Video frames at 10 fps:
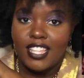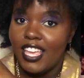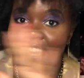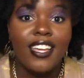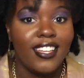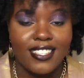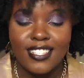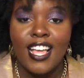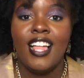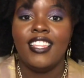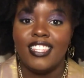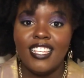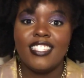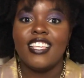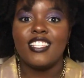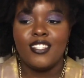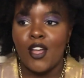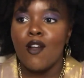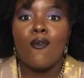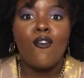It is. This is
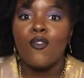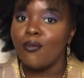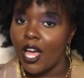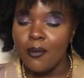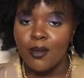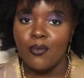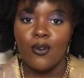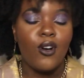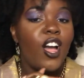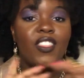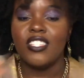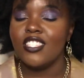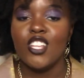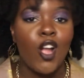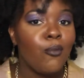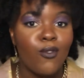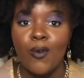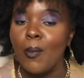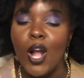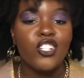terrible for Black people. This is terrible for
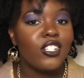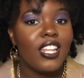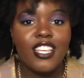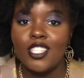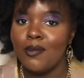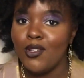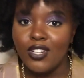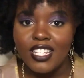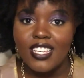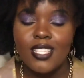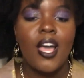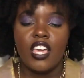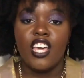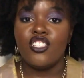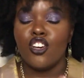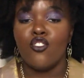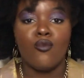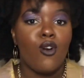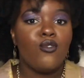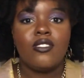marginalized communities. It's a
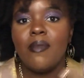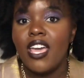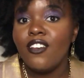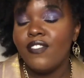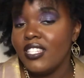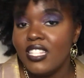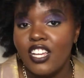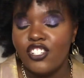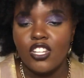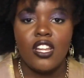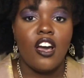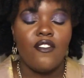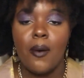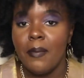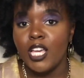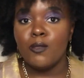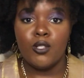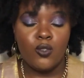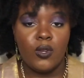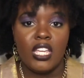gross manifestation of a mix
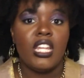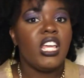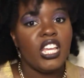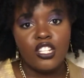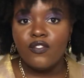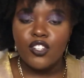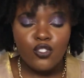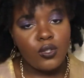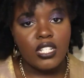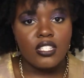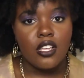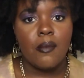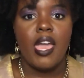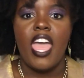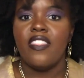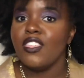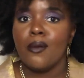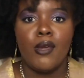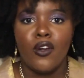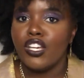between individualism and the
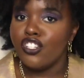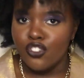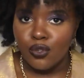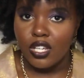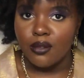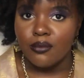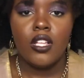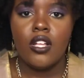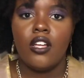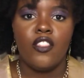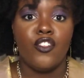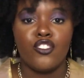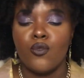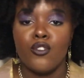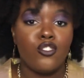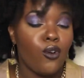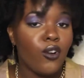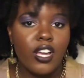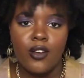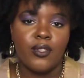American dream. There's a
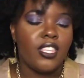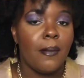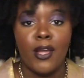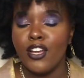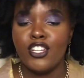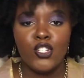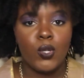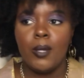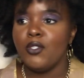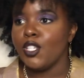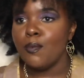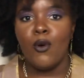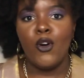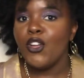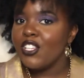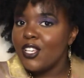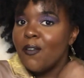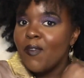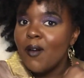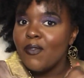rhetoric with the American dream, just pull
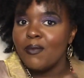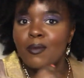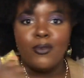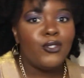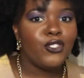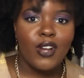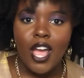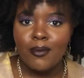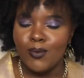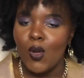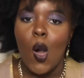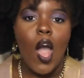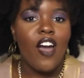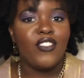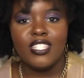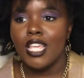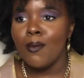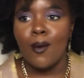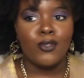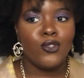yourself up from the bootstraps. We all have the same
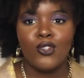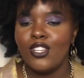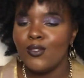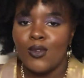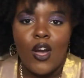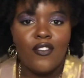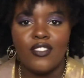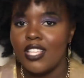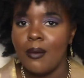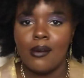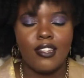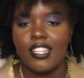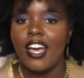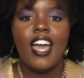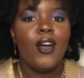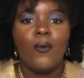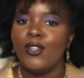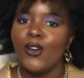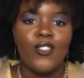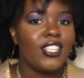opportunities. We all have the same, we
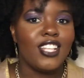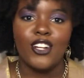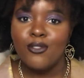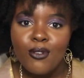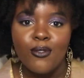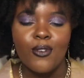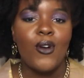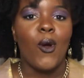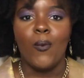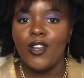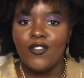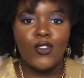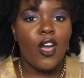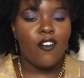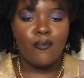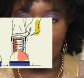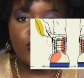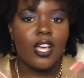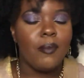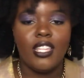know that's not true. What if you don't have boots?
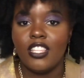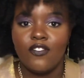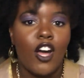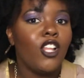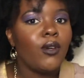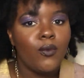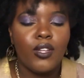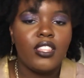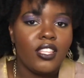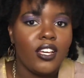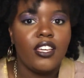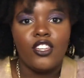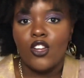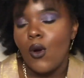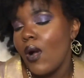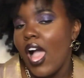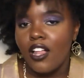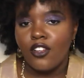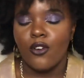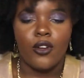I mean, following with the,
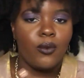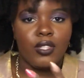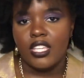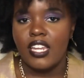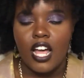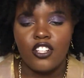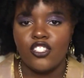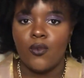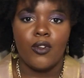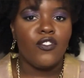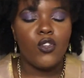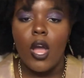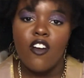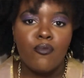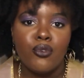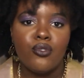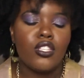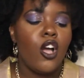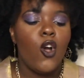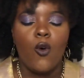allegory, with the analogy, what if you don't have boots?
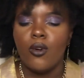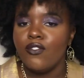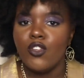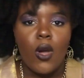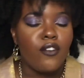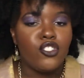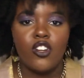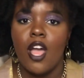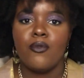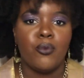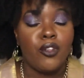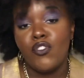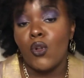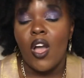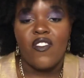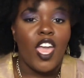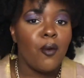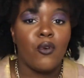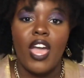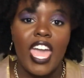What if you don't have straps? What if you don't have
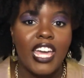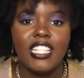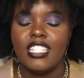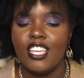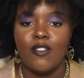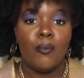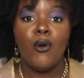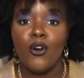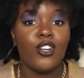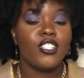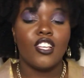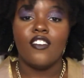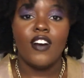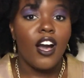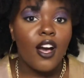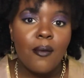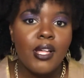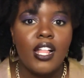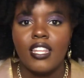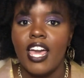able hands to even pull yourself up?
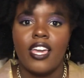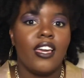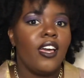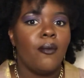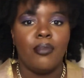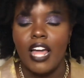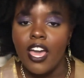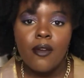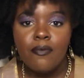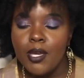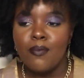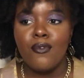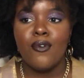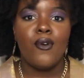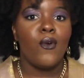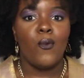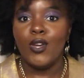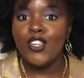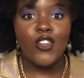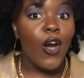Like, Black people,
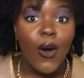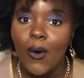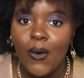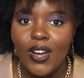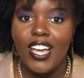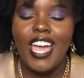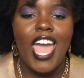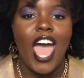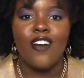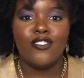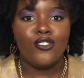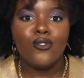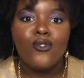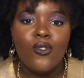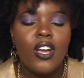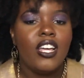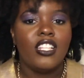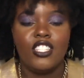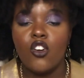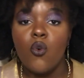we know, have to
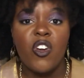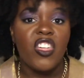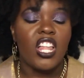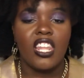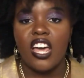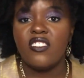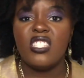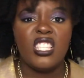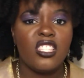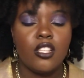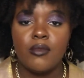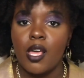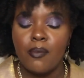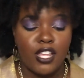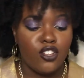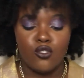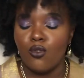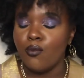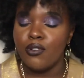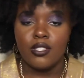deal with a lot of systems at play,
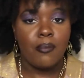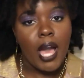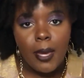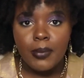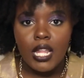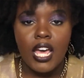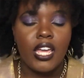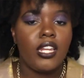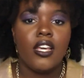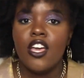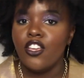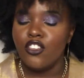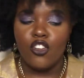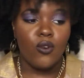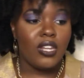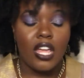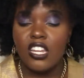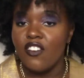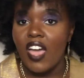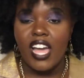school, prison pipeline, not
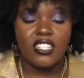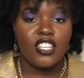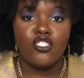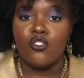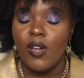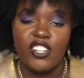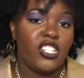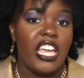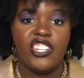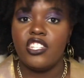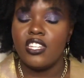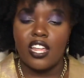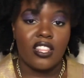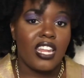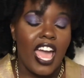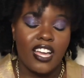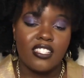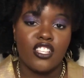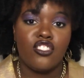enough access to education, not a lot of access